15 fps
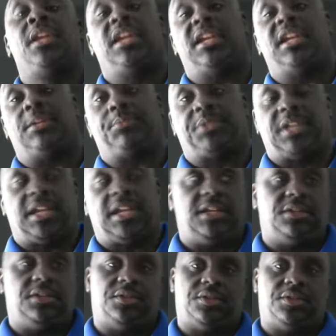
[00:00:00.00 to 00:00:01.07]
and
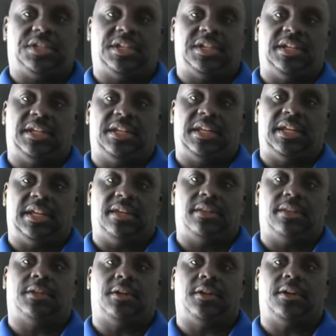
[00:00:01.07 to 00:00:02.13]
obtain your 10
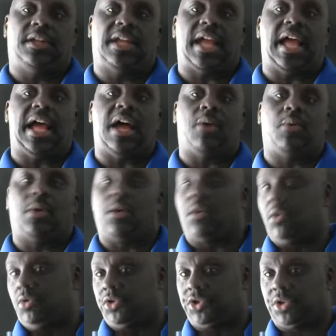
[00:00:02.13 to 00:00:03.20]
and 30-hour
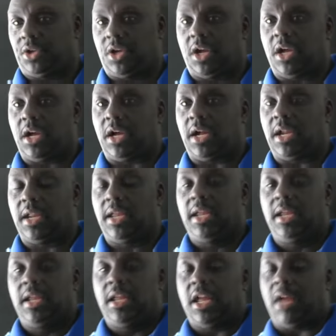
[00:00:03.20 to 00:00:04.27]

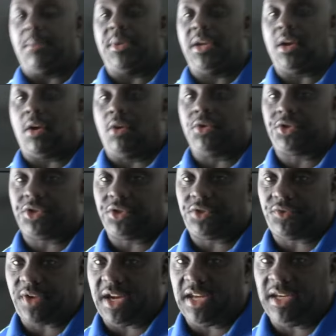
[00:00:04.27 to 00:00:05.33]
OSHA
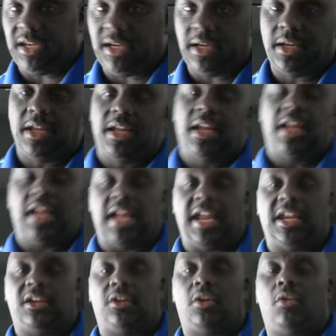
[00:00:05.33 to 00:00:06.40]
training
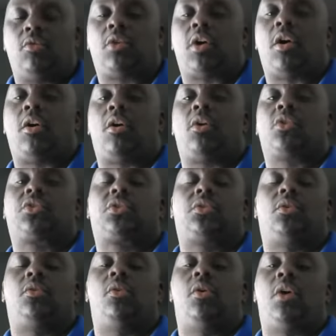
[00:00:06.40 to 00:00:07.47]
at no cost
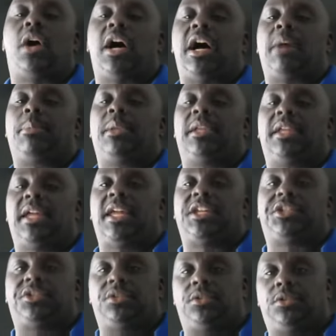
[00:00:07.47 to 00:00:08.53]
or
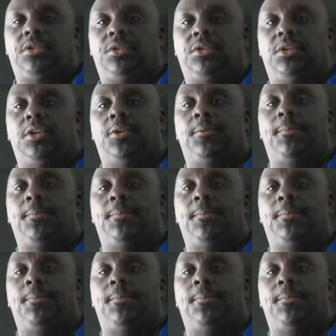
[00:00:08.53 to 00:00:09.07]
obligation to you.